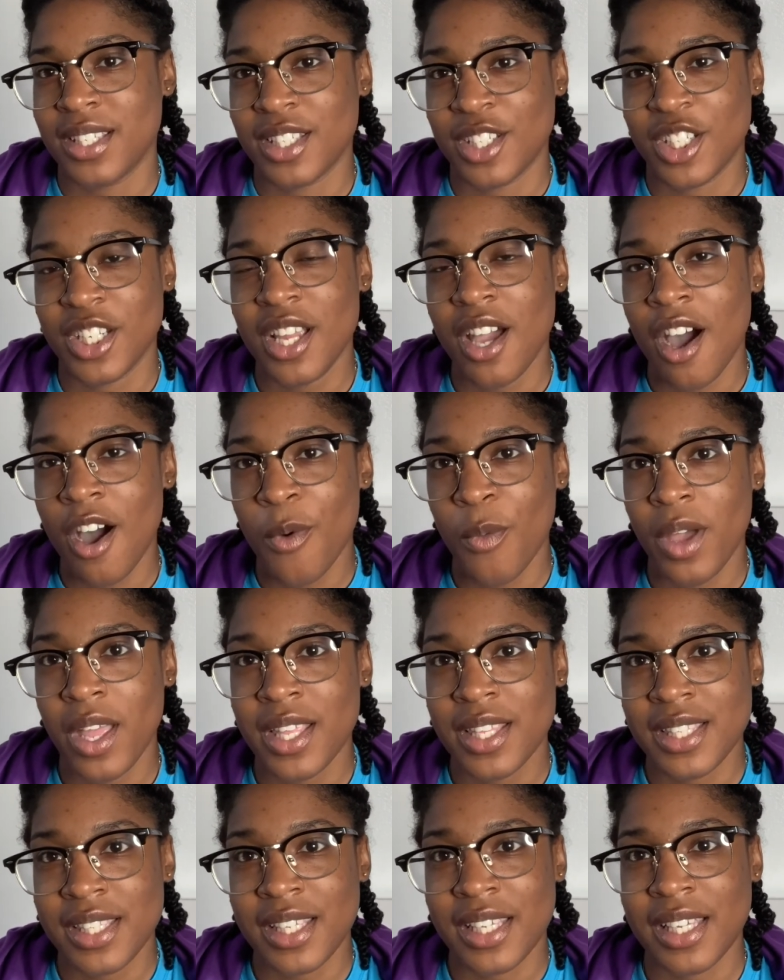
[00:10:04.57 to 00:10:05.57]
She
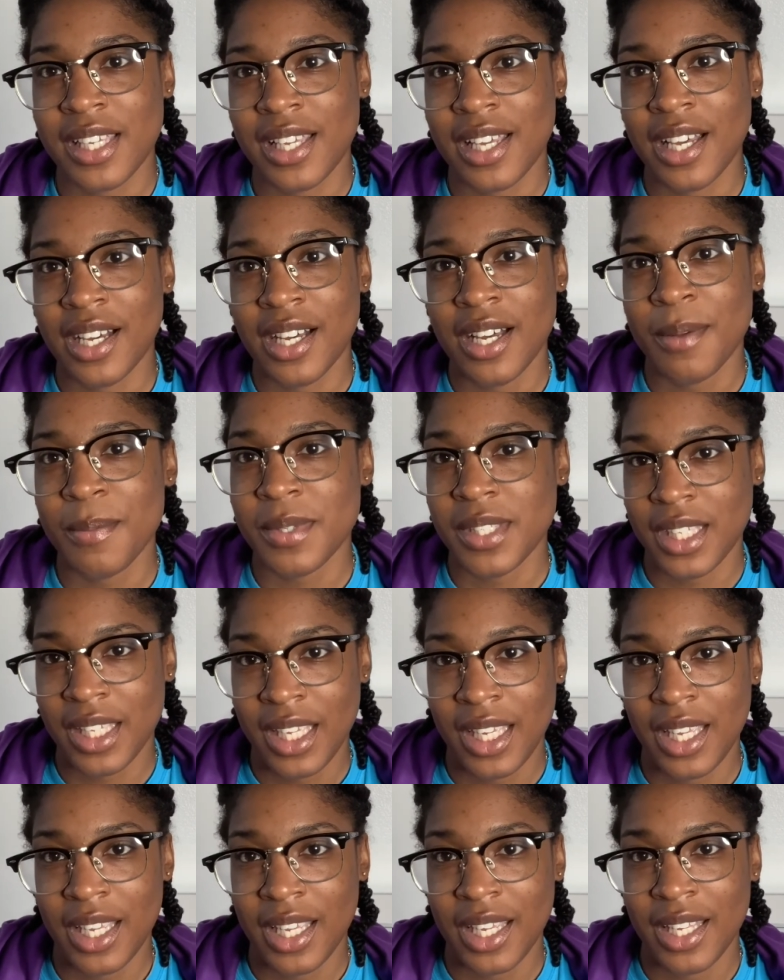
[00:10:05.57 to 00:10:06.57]
always comes
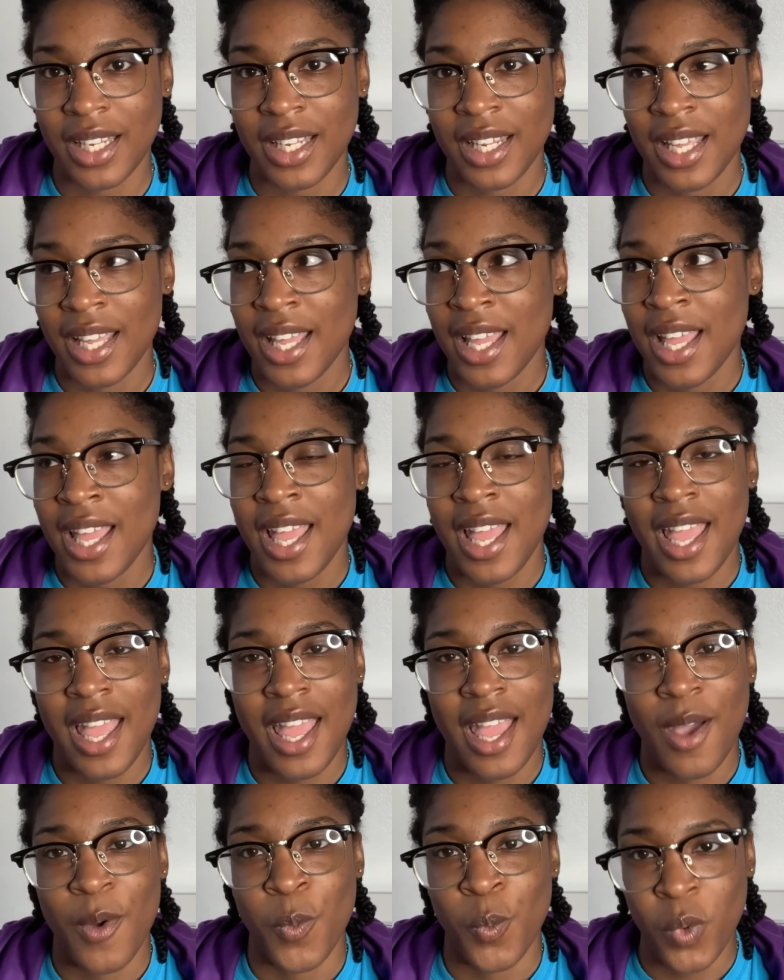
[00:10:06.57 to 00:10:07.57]
in
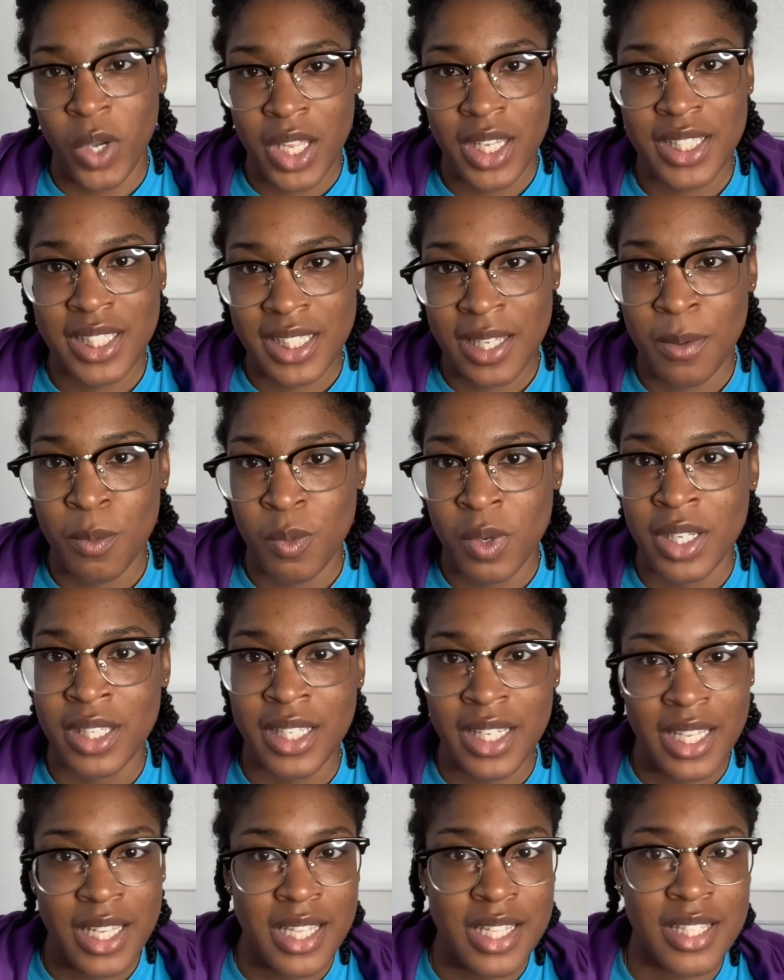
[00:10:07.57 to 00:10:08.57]
when someone
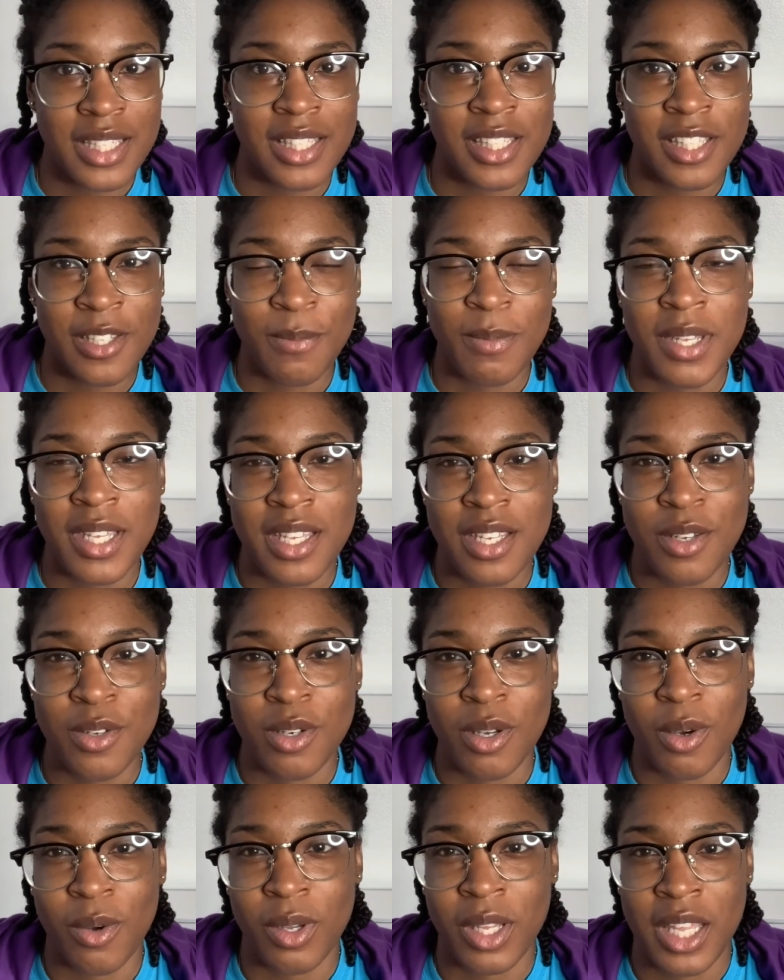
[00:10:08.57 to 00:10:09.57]
needs to be, you
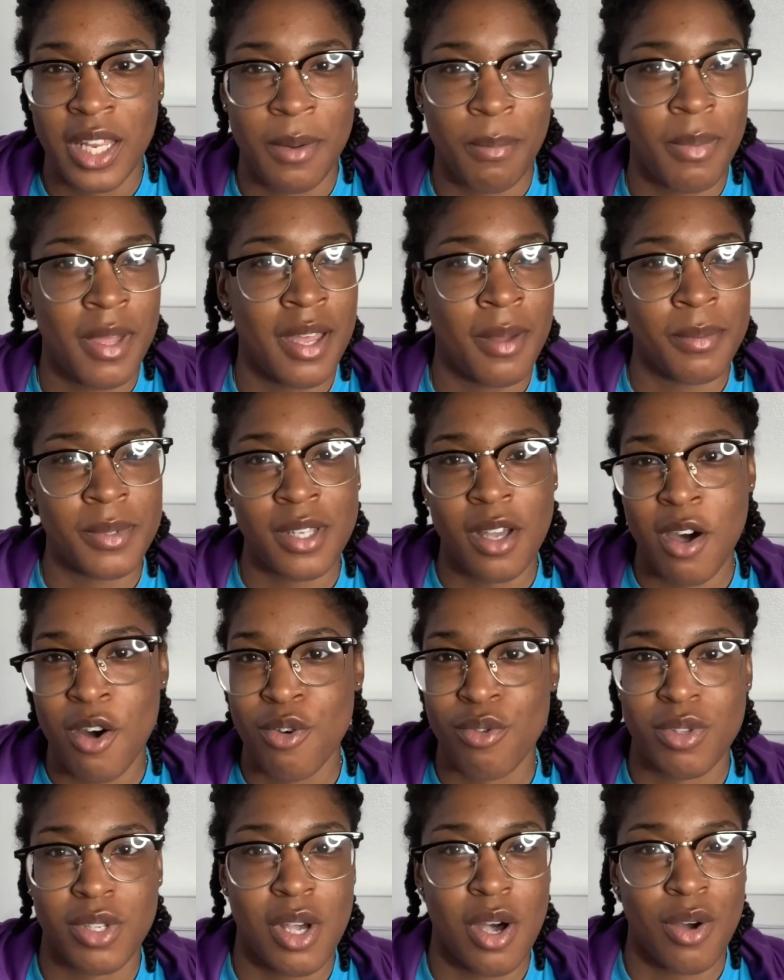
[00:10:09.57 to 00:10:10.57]
know, get a pep
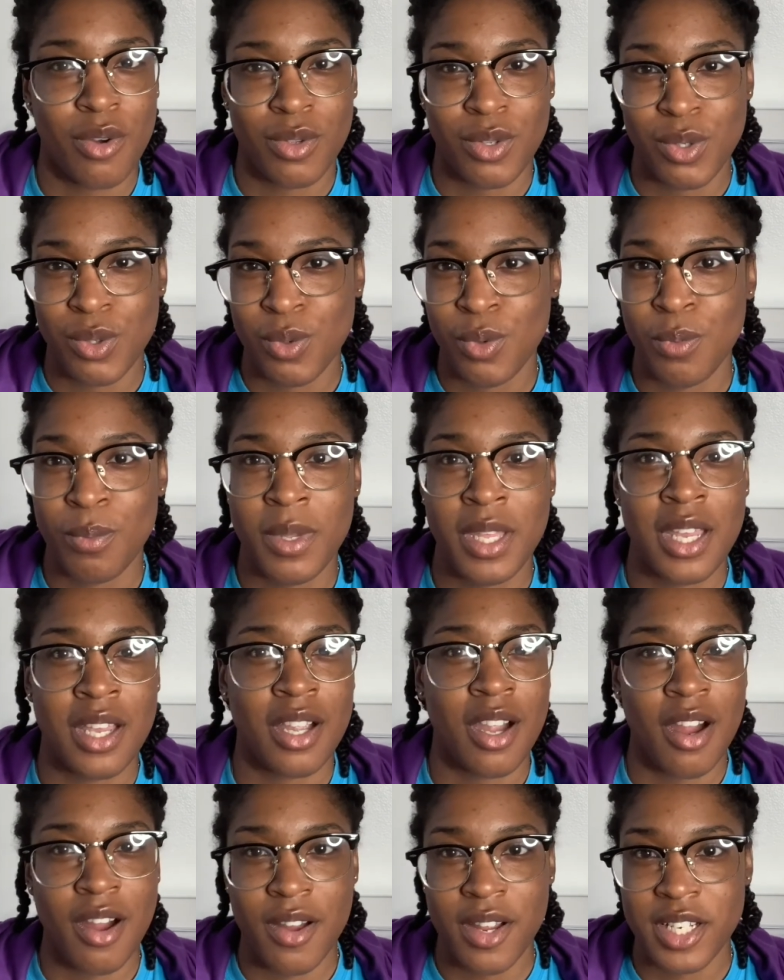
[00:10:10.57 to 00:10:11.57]
talk to, be
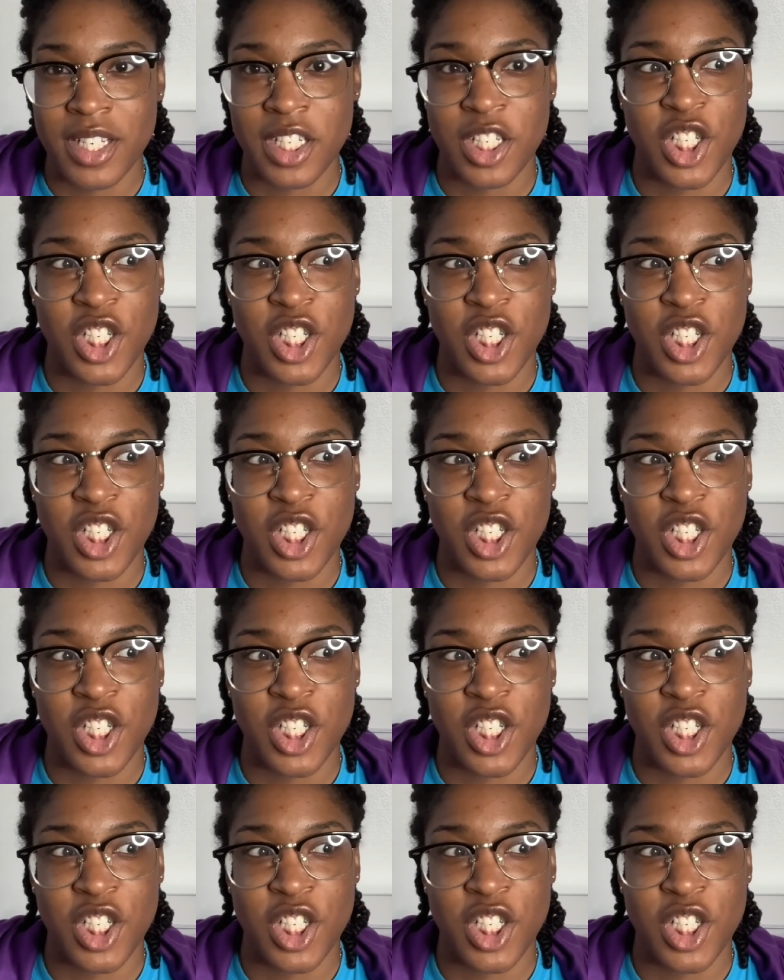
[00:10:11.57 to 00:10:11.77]
encouraged.